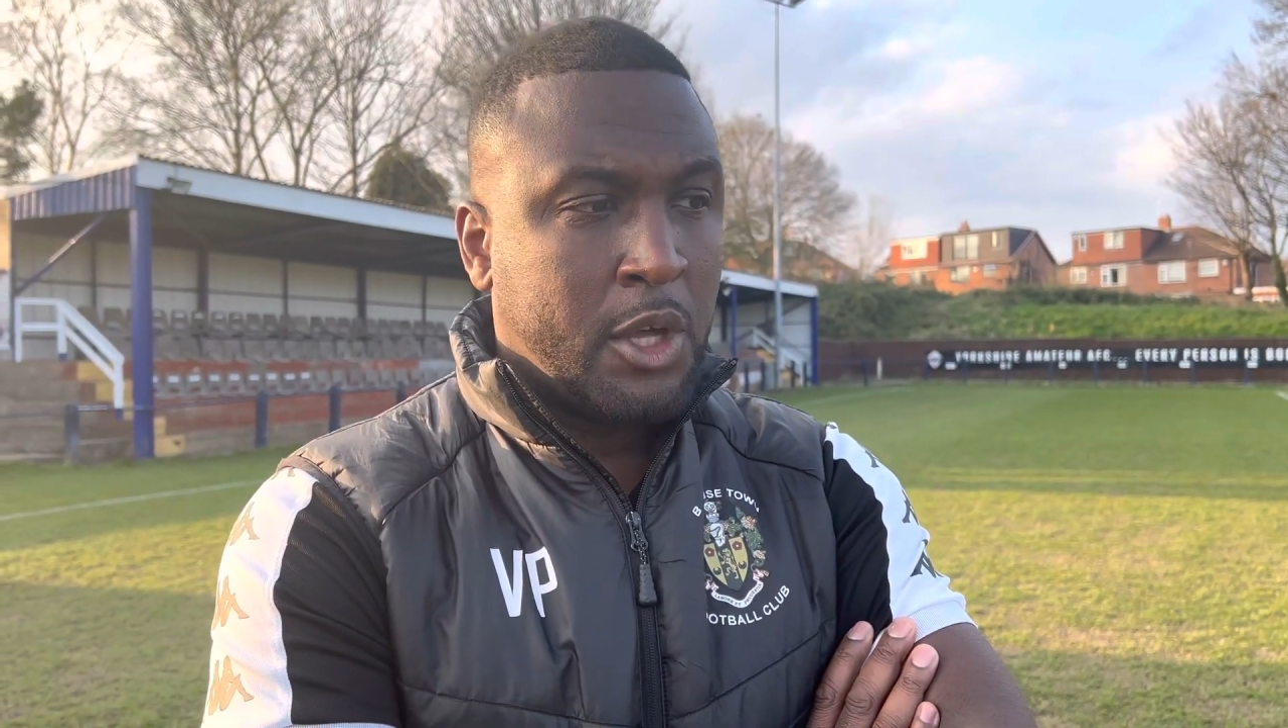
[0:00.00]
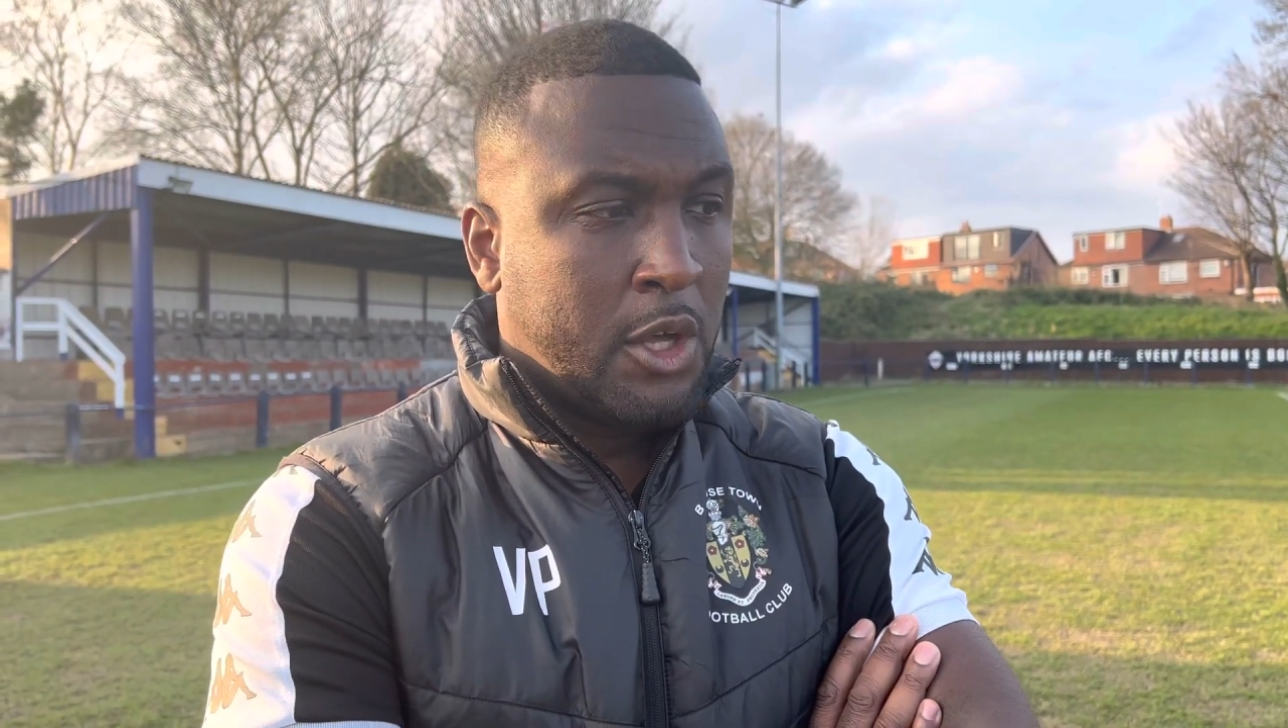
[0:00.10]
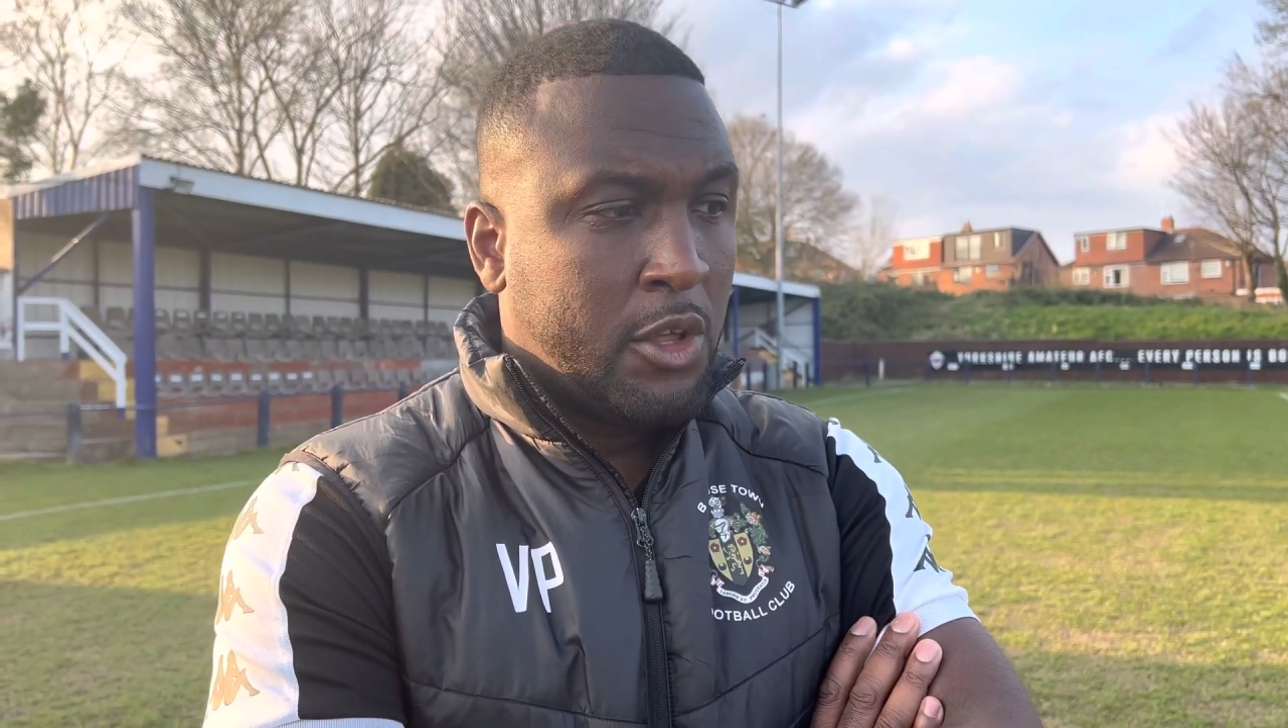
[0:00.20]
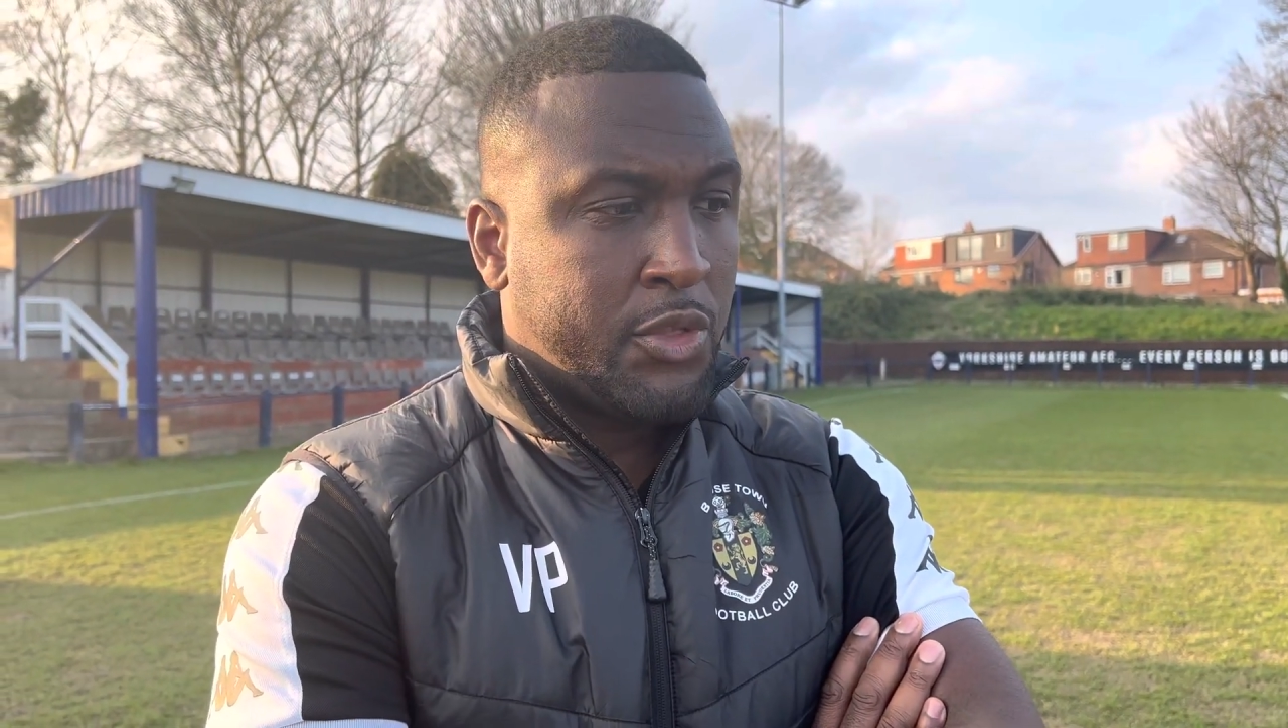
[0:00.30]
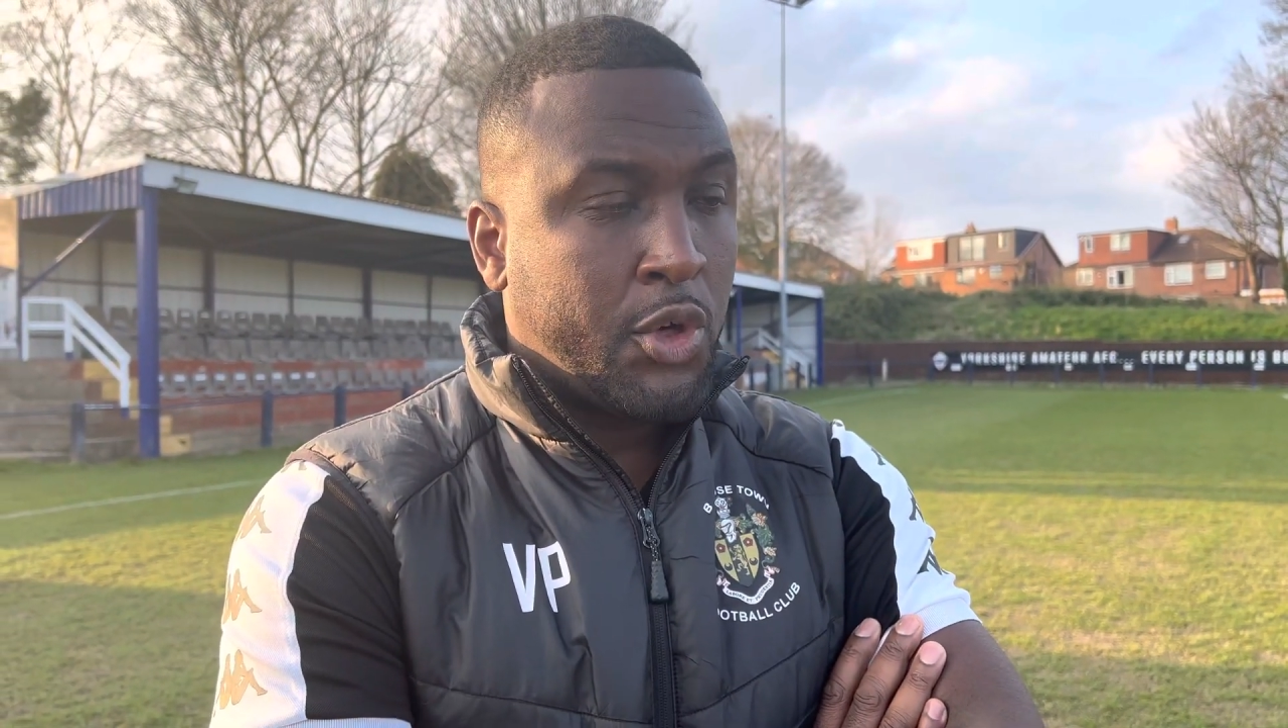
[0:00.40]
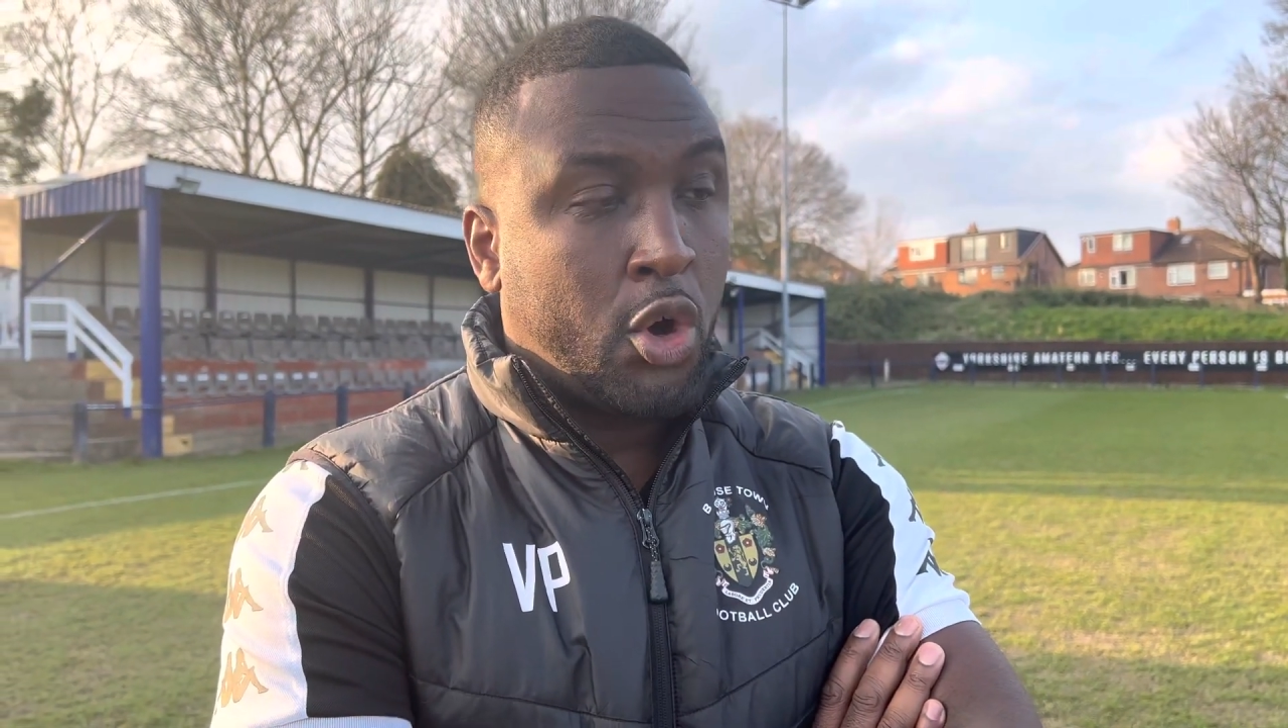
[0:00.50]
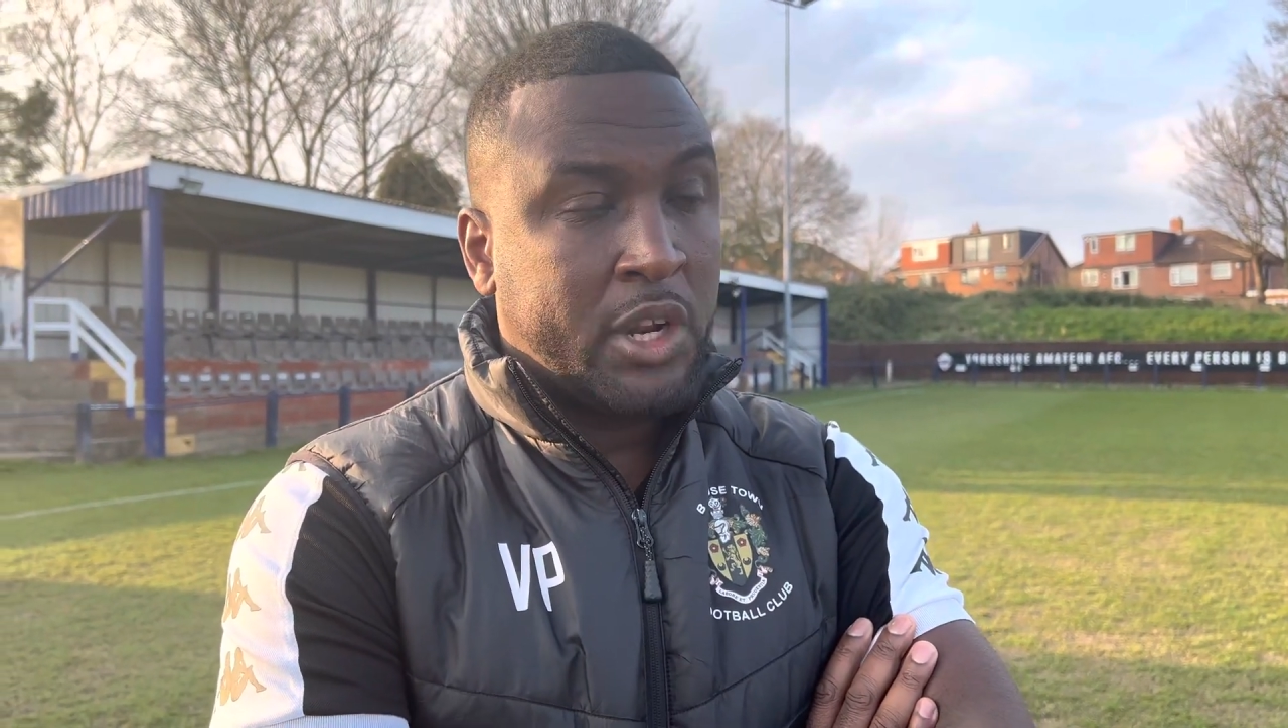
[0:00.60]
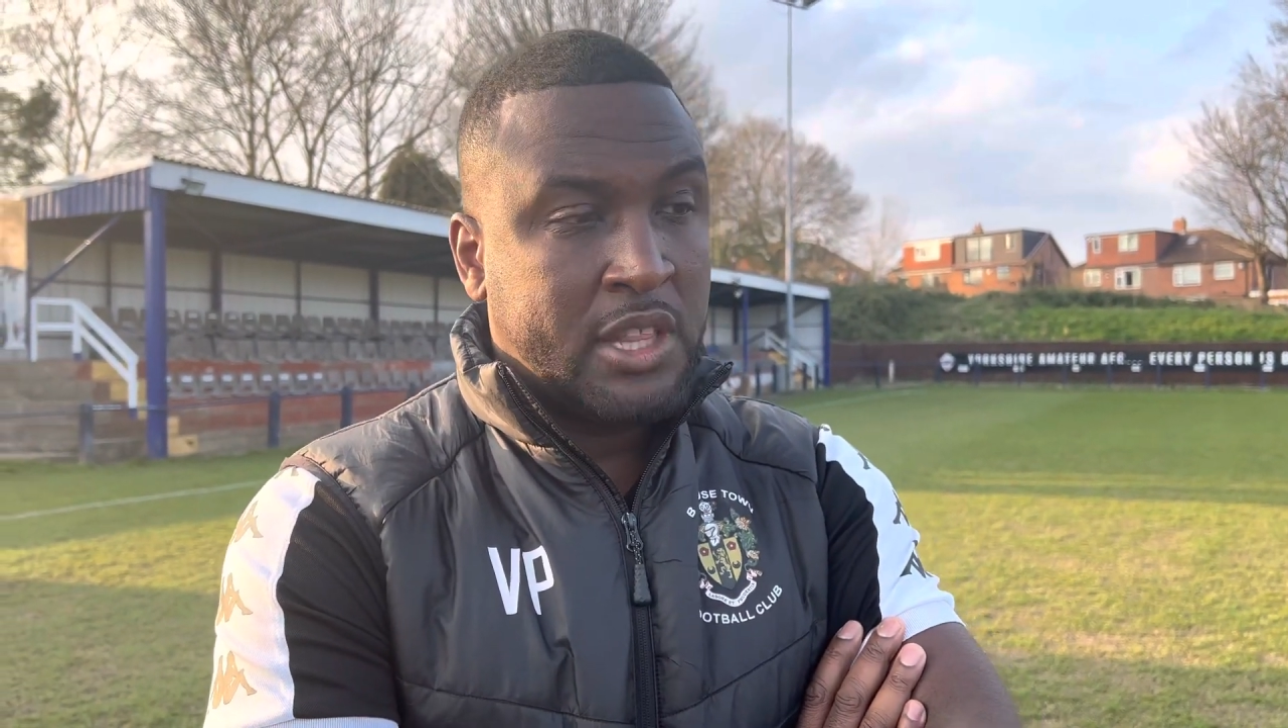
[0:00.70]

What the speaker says: thorn